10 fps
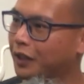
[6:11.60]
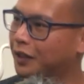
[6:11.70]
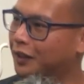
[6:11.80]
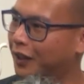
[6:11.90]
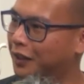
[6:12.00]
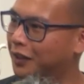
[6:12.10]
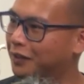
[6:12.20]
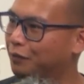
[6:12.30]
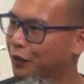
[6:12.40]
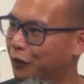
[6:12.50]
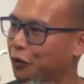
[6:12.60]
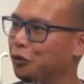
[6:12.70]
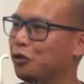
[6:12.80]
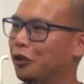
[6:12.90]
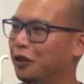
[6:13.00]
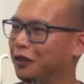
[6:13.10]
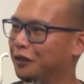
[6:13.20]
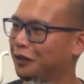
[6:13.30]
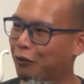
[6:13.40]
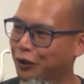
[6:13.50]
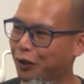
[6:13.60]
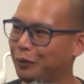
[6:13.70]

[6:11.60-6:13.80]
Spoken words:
is this idea before you join? What's your